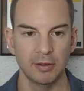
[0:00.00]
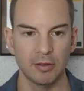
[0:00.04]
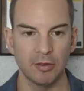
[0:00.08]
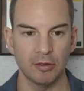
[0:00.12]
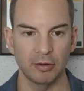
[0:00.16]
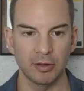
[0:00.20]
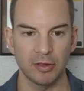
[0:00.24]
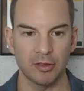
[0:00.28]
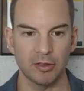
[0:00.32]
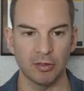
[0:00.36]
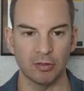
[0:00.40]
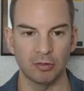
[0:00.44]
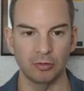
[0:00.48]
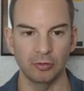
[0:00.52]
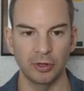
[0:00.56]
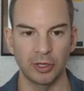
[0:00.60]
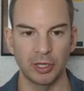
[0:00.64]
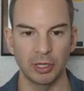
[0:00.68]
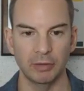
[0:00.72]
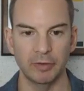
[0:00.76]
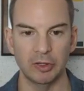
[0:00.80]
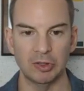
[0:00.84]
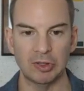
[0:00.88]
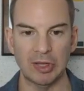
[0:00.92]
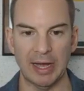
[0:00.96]
So let's just
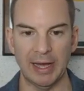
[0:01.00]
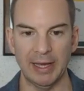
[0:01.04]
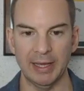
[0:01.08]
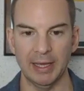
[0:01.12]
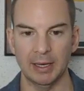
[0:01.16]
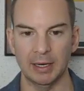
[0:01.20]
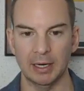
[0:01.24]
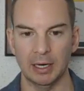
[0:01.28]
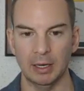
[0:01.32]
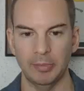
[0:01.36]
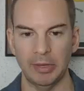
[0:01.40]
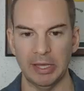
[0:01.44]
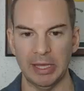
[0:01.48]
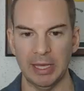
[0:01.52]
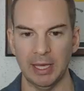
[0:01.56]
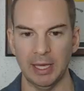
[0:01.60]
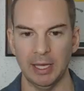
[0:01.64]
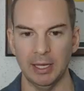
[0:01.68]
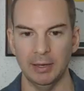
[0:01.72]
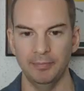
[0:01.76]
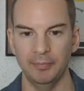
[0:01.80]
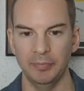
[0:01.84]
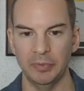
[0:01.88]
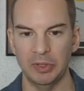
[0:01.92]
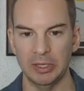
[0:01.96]
look at the diagram
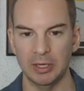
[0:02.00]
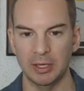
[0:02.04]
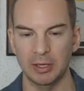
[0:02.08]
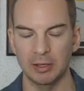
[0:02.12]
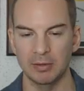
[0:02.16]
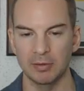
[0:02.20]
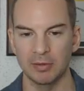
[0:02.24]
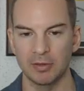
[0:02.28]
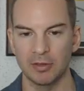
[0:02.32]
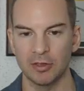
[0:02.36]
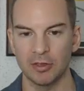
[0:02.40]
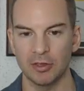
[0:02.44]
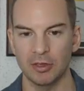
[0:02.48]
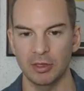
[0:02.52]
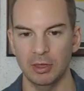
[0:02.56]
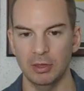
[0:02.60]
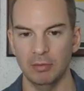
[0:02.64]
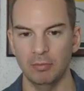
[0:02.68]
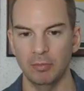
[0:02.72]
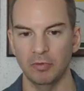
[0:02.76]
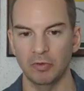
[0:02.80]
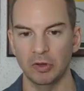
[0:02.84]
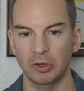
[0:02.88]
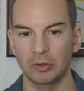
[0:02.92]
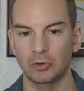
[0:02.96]
again. You can
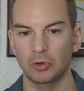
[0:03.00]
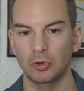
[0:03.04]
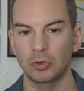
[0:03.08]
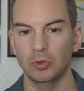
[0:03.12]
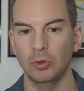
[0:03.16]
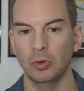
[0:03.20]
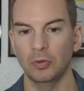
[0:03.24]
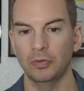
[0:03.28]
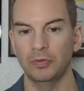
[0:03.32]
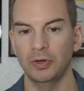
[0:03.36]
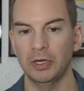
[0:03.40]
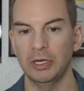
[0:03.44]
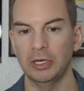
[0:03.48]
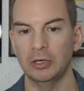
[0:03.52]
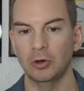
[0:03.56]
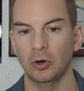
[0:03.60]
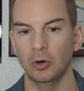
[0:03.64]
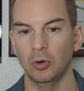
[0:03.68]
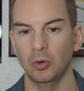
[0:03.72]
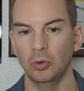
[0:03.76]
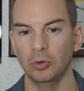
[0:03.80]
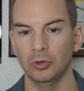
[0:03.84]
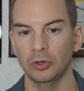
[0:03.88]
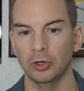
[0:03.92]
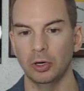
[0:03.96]
see we've got
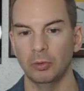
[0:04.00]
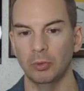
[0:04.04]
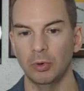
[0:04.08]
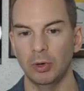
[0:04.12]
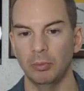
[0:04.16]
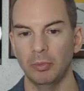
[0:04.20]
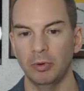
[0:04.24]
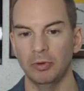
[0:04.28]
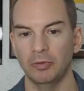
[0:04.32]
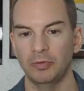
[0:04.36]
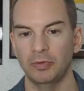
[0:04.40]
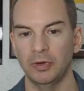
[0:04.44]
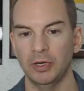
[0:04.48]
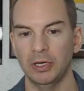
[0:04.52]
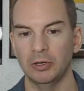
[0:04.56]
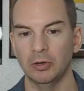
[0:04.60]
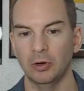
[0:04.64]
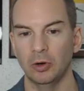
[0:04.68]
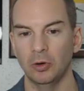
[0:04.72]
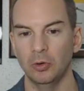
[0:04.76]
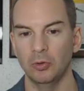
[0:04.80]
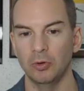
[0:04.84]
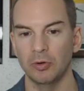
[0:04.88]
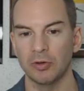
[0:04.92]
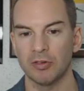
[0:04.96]

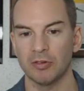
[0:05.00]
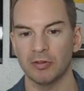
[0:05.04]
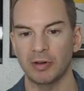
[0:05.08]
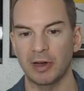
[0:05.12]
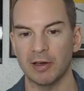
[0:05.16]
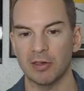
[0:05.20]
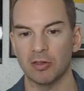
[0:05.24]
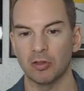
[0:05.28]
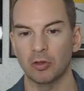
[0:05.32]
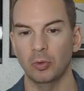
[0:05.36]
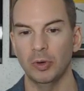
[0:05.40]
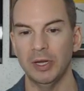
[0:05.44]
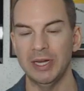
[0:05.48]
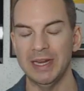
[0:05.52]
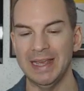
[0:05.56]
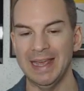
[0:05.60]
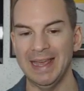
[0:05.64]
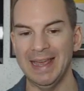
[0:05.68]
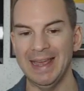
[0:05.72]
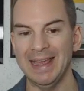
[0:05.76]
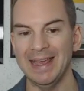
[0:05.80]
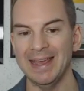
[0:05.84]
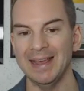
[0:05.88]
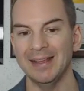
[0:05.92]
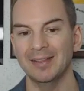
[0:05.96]
203.0.113.0 slash
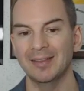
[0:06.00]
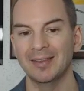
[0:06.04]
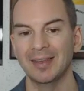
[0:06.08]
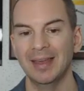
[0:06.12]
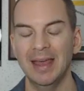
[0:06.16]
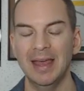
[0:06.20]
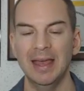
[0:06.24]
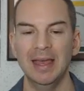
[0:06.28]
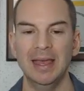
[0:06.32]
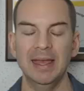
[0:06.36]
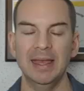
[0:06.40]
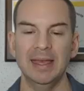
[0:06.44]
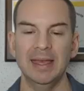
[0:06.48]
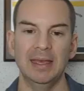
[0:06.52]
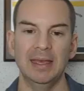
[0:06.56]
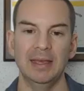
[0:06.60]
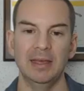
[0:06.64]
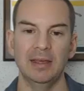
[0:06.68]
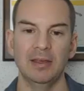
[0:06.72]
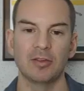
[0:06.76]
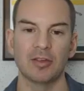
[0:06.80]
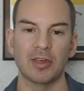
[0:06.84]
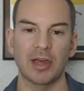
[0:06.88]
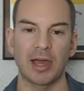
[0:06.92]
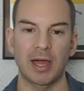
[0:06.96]
28
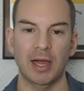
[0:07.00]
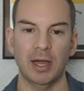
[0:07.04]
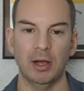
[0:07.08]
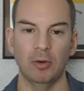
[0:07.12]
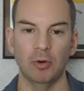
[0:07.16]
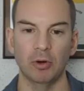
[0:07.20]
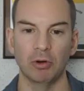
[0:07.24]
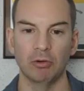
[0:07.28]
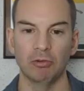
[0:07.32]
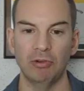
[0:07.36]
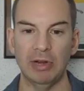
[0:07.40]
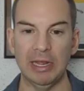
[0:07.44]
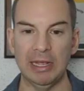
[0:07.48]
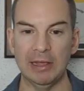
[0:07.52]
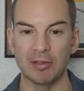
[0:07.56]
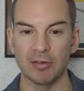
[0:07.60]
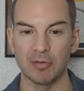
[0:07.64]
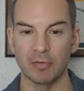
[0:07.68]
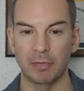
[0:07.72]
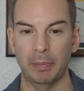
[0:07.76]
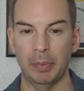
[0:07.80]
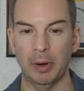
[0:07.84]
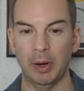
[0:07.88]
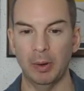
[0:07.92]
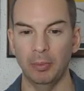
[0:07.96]
is our
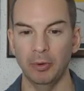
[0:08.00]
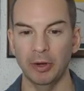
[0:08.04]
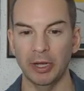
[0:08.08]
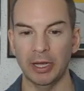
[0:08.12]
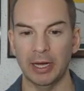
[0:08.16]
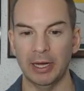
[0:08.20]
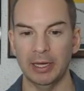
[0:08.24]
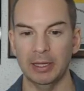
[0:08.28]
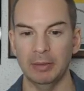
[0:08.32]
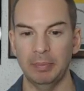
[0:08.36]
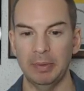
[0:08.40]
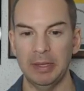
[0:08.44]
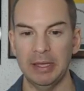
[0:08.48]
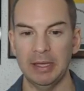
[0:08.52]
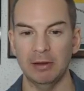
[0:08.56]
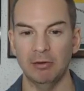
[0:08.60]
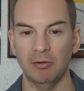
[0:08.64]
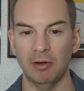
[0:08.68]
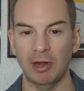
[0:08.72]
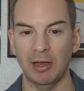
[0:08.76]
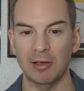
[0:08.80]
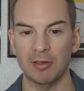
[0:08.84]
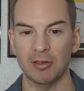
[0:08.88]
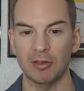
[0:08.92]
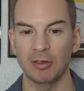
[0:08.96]
range of public IP
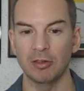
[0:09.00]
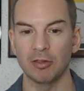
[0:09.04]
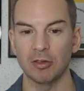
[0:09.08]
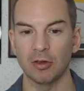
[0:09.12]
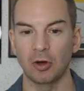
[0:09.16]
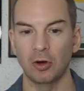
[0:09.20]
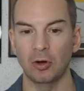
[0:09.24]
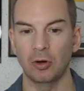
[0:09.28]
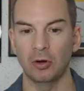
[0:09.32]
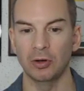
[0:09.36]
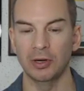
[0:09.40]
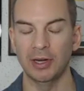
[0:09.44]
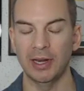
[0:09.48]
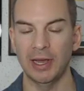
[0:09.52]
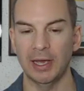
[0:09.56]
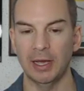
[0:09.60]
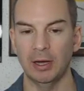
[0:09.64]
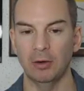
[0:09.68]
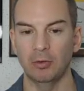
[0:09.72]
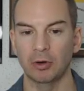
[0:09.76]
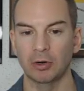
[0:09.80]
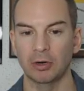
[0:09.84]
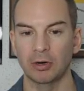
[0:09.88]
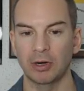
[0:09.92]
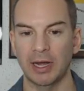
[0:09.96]
addresses on
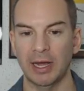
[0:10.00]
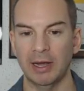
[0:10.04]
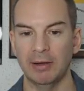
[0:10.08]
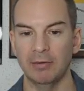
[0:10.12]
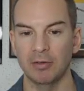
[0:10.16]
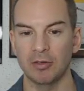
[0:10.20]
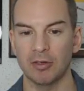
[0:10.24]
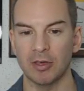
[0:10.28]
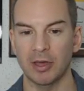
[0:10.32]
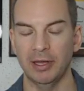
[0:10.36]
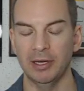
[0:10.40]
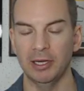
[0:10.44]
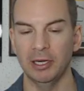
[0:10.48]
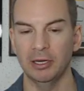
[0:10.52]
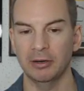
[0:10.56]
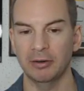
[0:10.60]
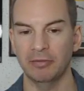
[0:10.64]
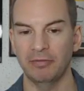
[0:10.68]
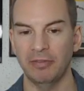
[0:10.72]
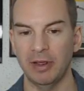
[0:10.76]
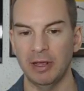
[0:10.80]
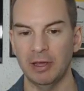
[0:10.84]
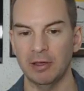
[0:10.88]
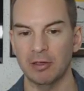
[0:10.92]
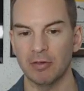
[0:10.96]
our outside
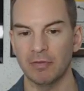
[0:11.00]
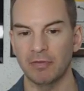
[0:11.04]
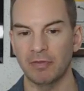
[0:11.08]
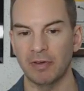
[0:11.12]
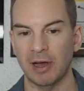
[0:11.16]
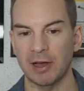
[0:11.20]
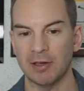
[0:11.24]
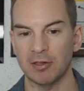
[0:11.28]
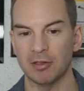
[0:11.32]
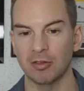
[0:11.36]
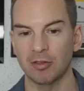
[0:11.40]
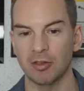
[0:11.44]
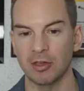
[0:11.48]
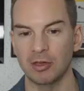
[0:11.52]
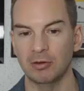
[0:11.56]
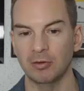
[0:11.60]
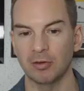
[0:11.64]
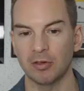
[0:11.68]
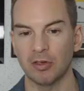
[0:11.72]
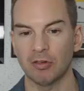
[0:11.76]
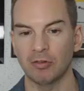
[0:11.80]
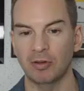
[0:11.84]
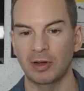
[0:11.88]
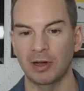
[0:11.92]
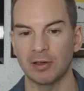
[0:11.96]
interface, fast
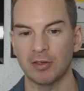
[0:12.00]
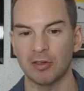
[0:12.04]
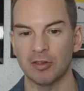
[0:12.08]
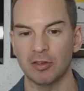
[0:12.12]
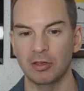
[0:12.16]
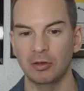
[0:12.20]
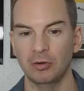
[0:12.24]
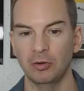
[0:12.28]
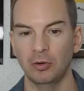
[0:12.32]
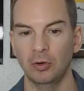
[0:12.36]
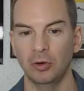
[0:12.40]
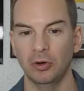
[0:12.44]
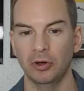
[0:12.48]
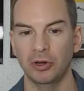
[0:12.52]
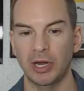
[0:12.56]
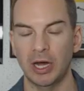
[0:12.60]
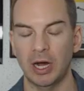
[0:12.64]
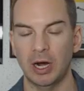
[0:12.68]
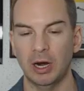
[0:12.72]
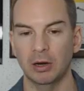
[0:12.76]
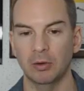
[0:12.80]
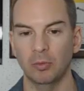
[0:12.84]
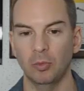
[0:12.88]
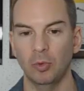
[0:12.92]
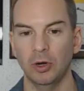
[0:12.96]
0 slash 0 on
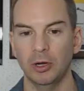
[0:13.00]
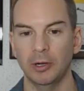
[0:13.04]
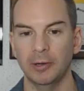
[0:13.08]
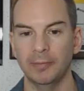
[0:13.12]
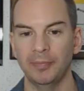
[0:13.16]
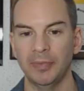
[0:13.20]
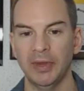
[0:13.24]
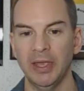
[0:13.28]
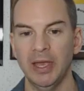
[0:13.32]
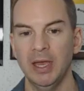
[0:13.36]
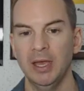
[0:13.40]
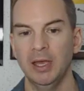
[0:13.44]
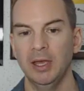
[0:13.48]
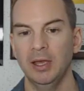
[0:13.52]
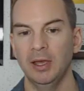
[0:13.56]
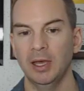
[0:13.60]
R1.